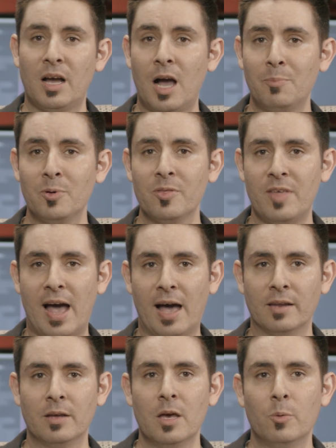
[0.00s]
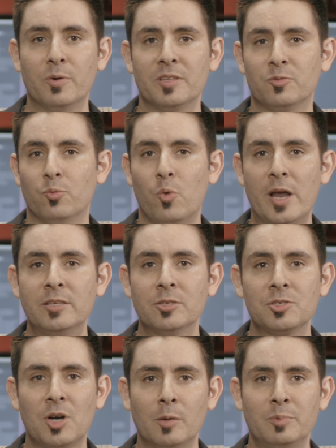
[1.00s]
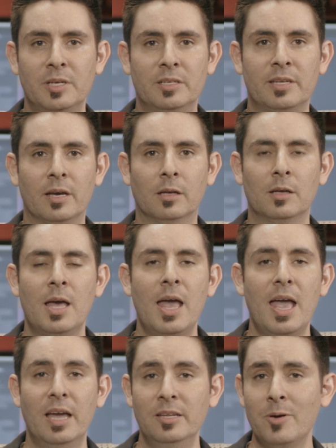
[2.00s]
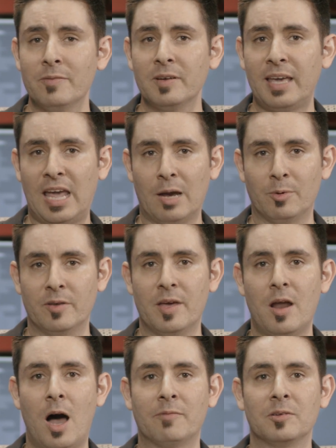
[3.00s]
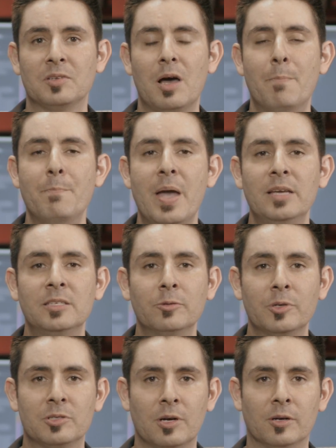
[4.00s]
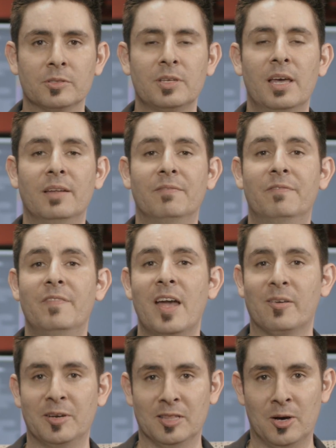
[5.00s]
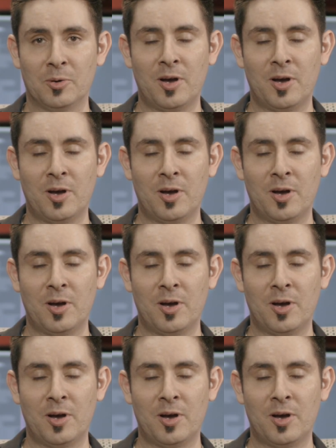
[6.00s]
Couple that with its razor sharp detail, and you have a camera that offers amazing results at very low